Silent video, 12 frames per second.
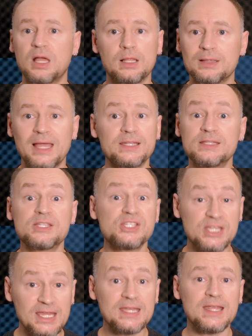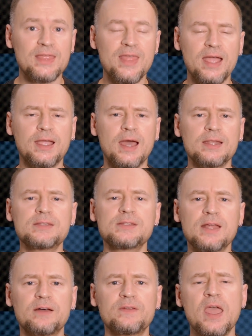light the scene and that kind of
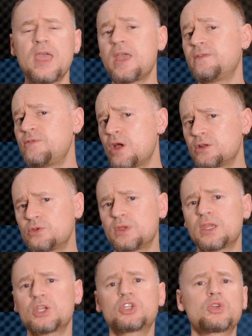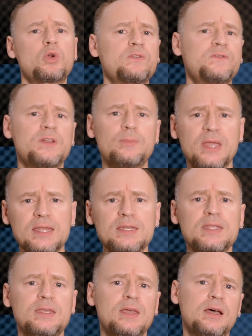stuff. If you are doing a short film
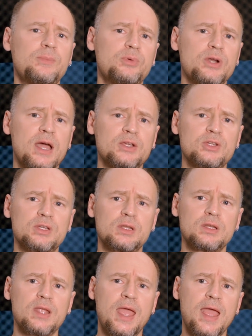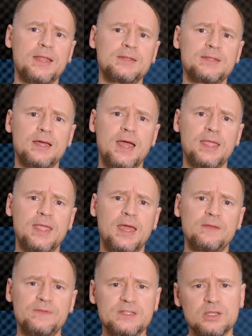indie production, and
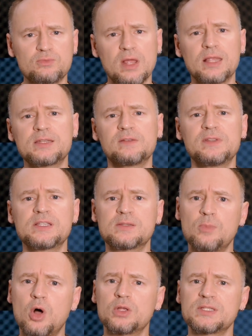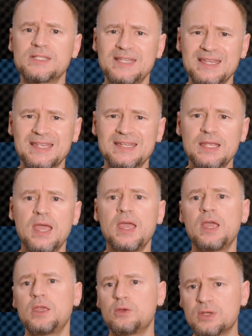again, if it's a relatively small scene,
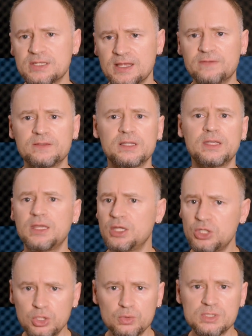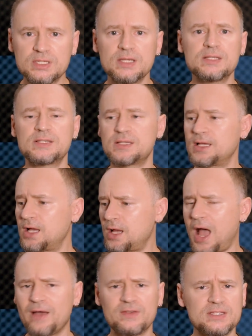you can definitely use this.
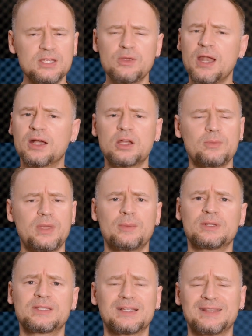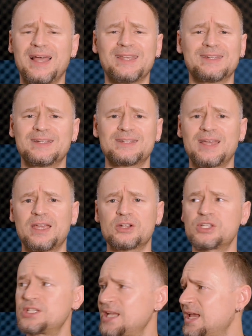Obviously, you're not going to be able to light an entire
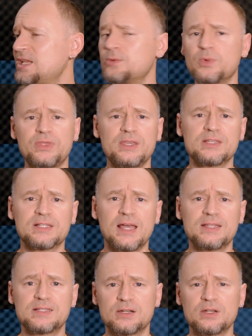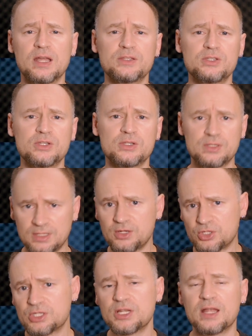stadium with these lights. They're
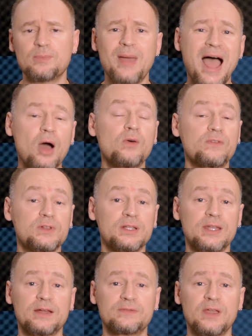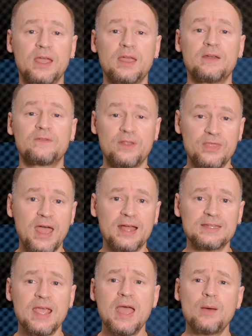just not powerful enough for
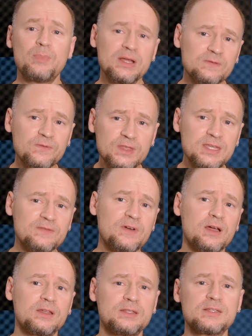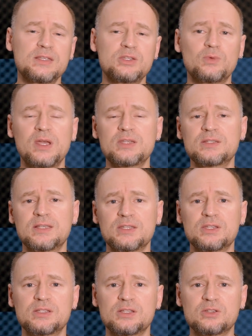that. But for the situations I
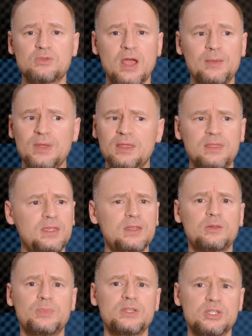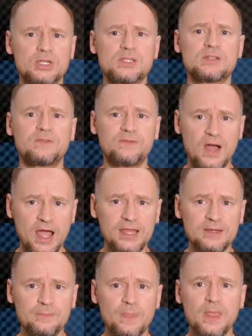just described, I think it'll be just
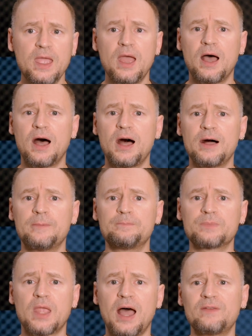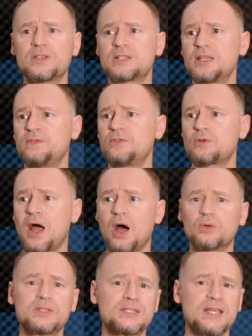fine. Obviously, if you're
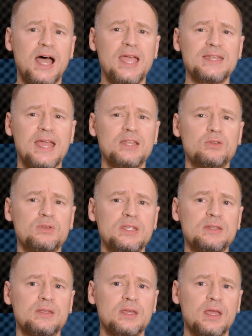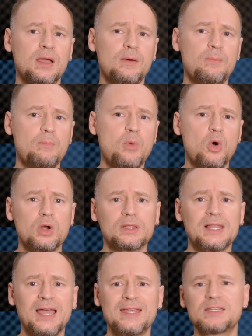outside and you need more
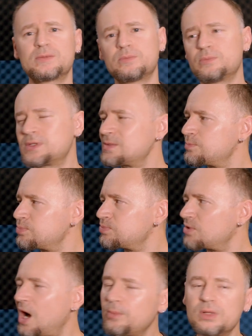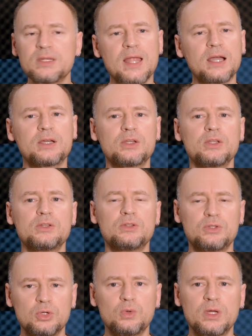light, it's probably not going to
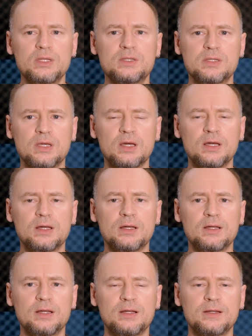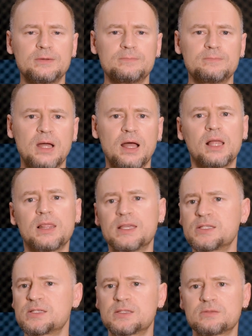do it
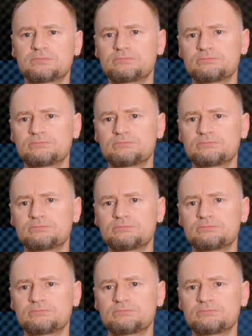unless,